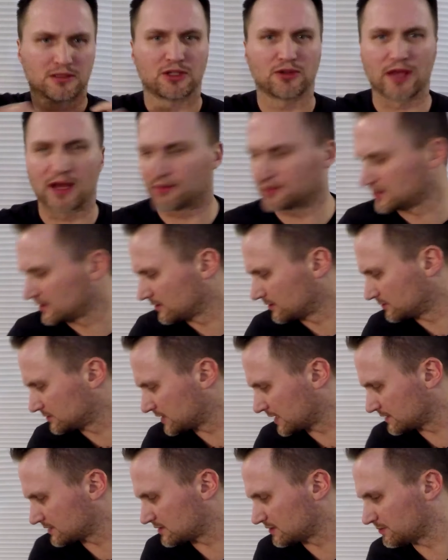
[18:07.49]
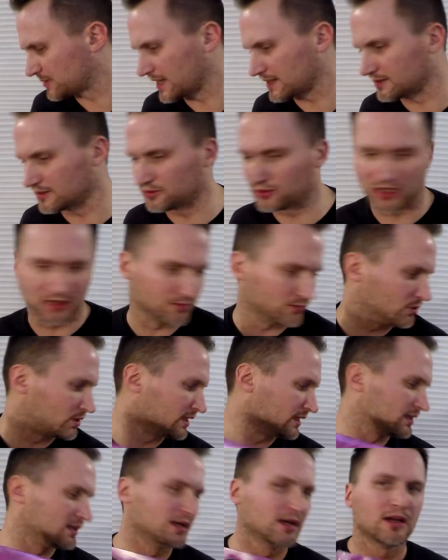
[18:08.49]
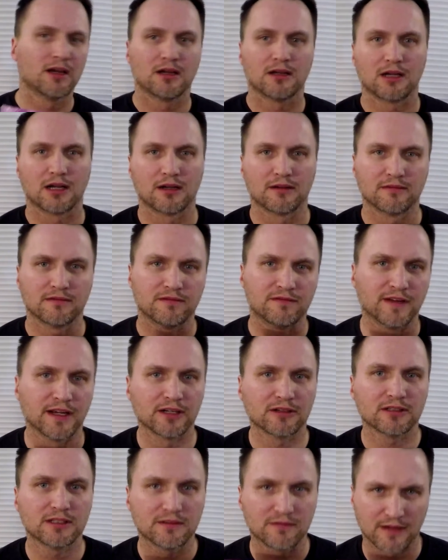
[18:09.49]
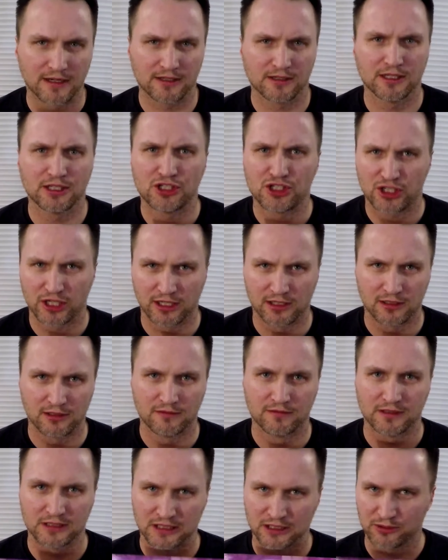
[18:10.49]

So that was a little taste of Badly Drawn Boy. Very, very chill, very